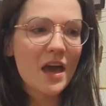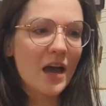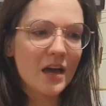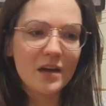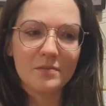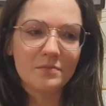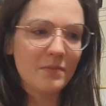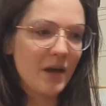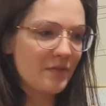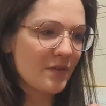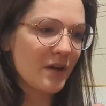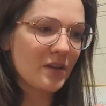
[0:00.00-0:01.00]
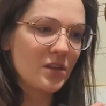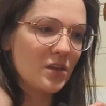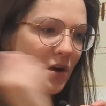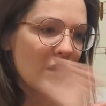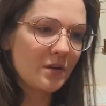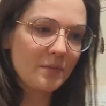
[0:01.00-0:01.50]
I found the
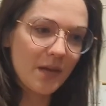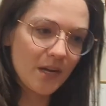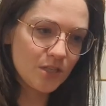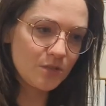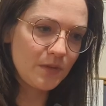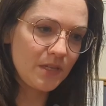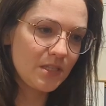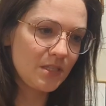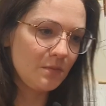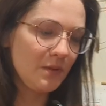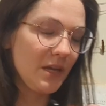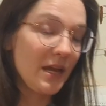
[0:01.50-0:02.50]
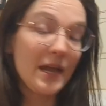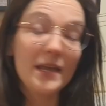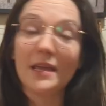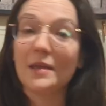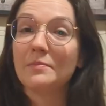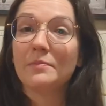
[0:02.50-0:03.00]
yarn management to be
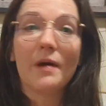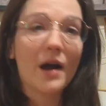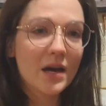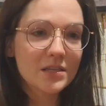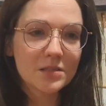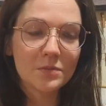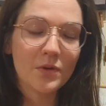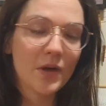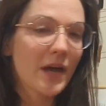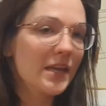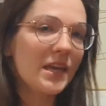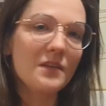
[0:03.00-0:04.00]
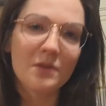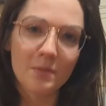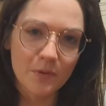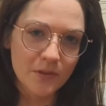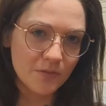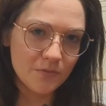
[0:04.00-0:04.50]
impossible. I gave
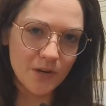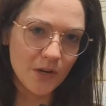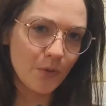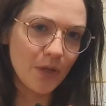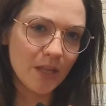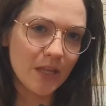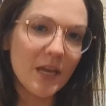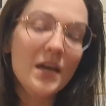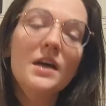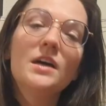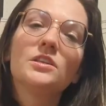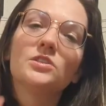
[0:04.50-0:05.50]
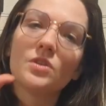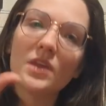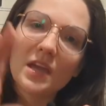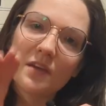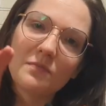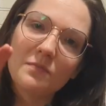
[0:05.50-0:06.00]
up on them very quickly. So
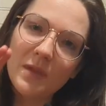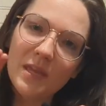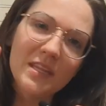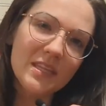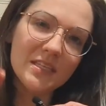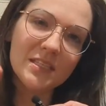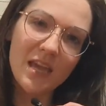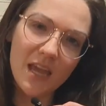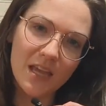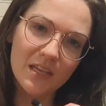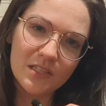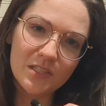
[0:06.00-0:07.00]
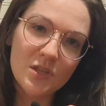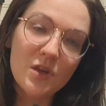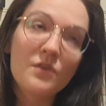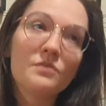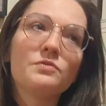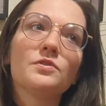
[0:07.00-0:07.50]
they have been in these cakes
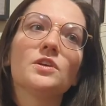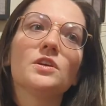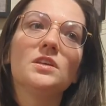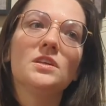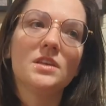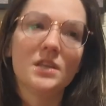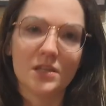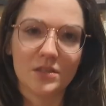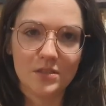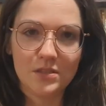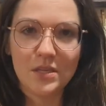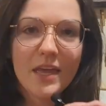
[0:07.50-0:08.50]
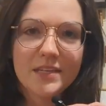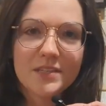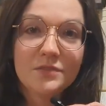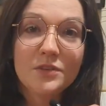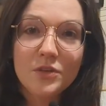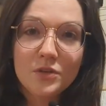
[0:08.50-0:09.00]
for years. And
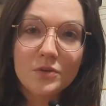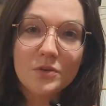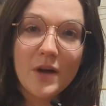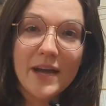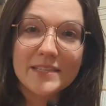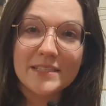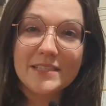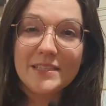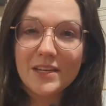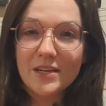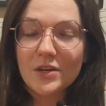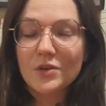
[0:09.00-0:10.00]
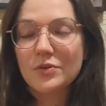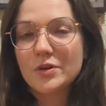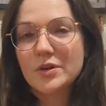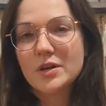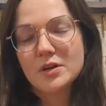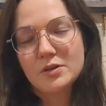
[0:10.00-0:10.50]
if you as a knitter
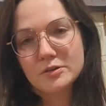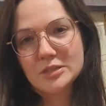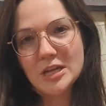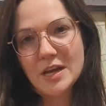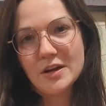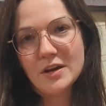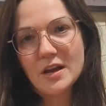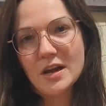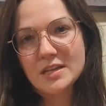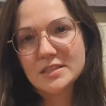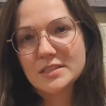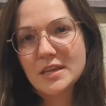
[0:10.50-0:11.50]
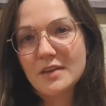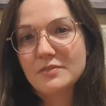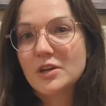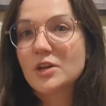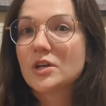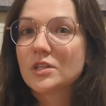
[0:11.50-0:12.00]
or a crocheter has
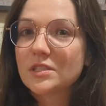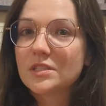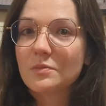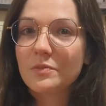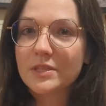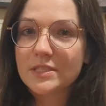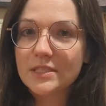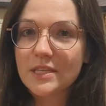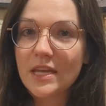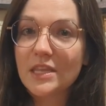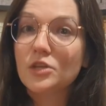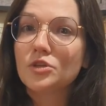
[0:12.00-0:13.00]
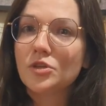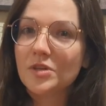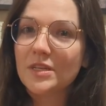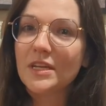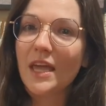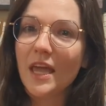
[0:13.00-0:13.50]
ever heard someone say that you
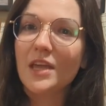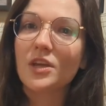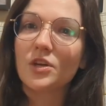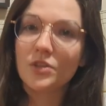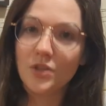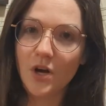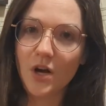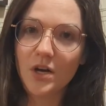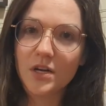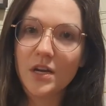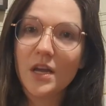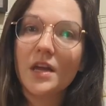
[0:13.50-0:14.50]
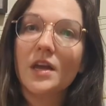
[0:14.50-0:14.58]
shouldn't cake your yarn